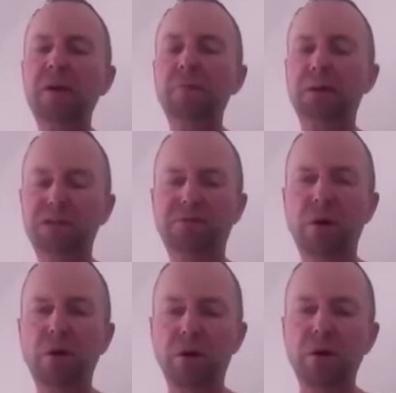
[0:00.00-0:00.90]
but his
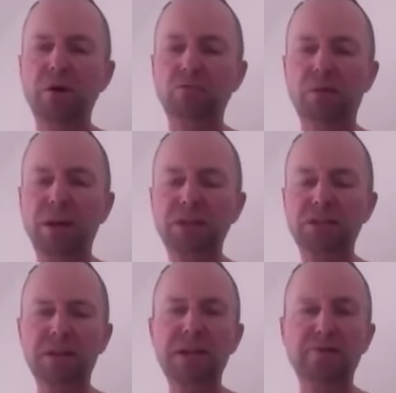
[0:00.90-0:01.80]
father ran a
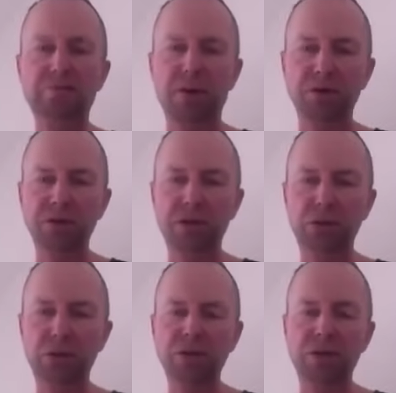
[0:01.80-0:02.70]
slave
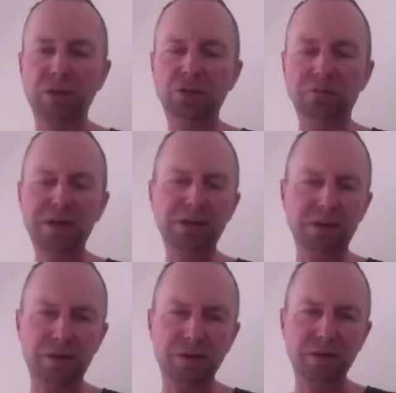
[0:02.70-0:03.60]
plantation in
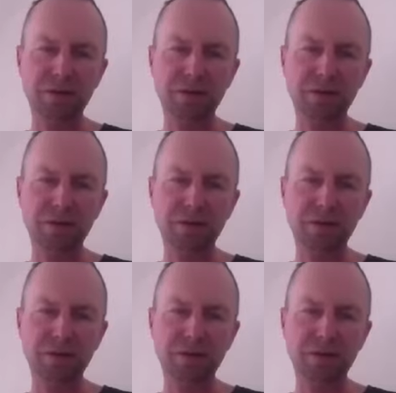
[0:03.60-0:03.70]
Jamaica.